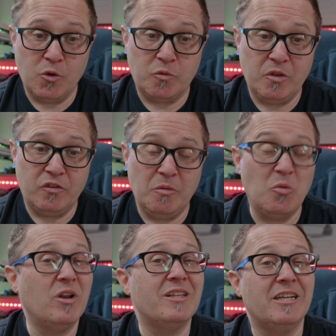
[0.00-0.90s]
USB-C
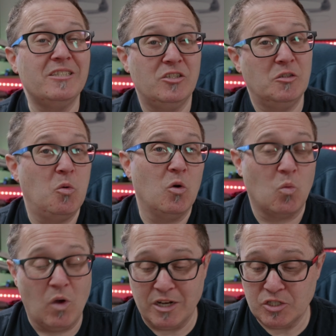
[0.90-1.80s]
port. It doesn't
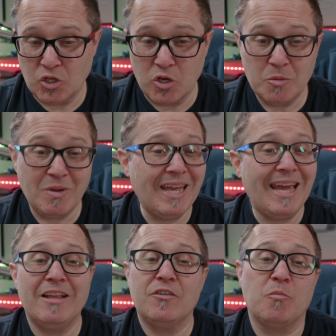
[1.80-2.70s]
support wireless charging, but
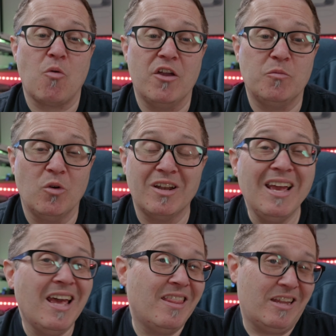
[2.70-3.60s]
again, at this price point,
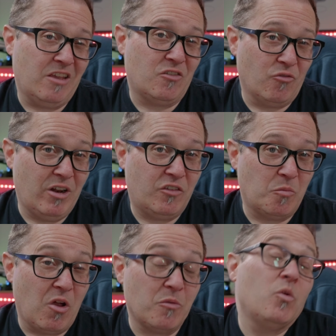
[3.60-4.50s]
that doesn't really
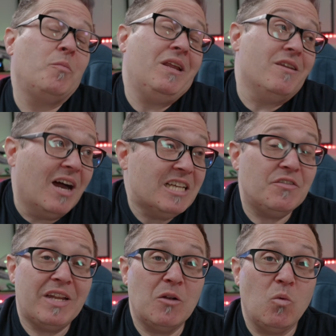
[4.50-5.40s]
surprise. It would be nice
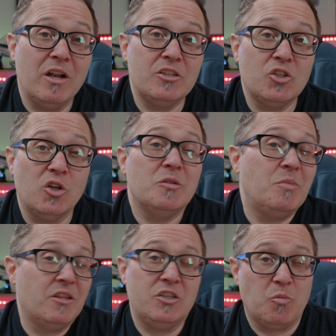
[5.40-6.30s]
if it had wireless charging,
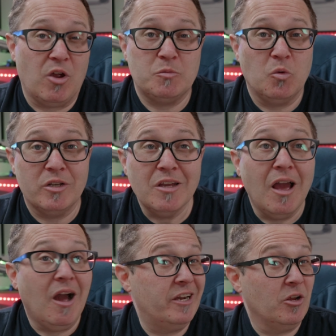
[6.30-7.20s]
but at this price point,
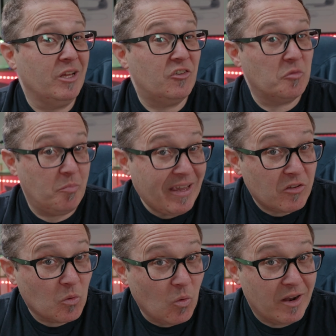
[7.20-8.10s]
I don't
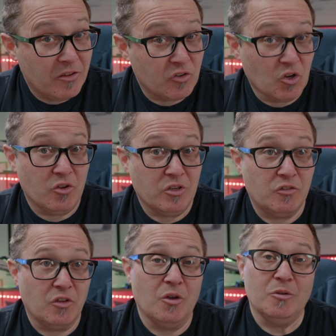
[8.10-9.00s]
expect wireless charging.
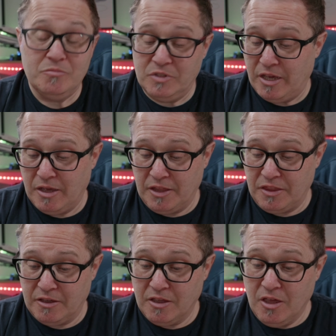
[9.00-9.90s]
So yeah, I
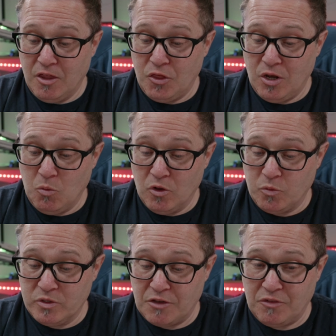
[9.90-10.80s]
think 30
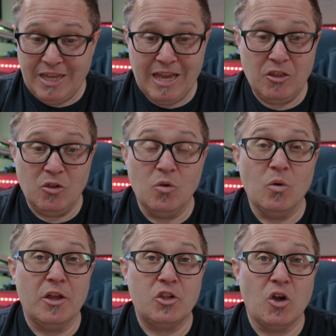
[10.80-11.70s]
watts will definitely get
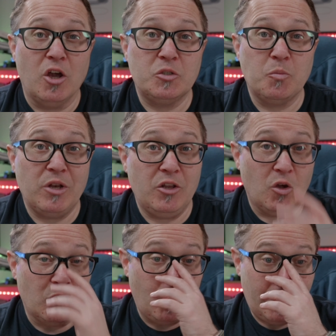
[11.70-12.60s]
you charged pretty
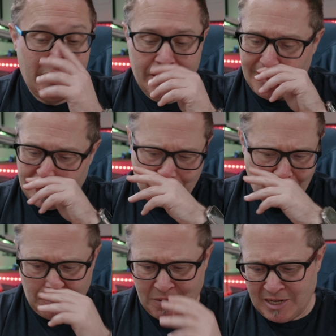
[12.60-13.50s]
darn quickly. I think that's
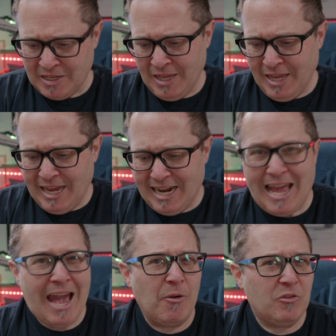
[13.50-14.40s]
probably about an
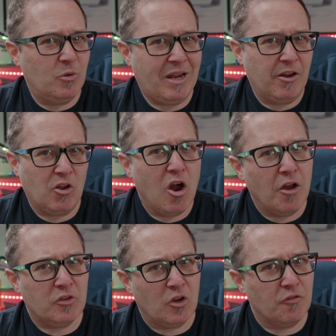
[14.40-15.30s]
hour to an hour and a
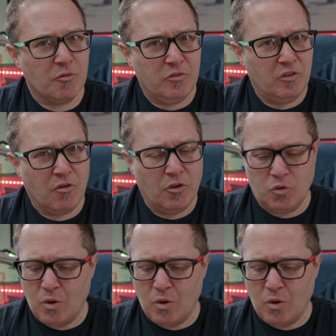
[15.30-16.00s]
half to go from 0 to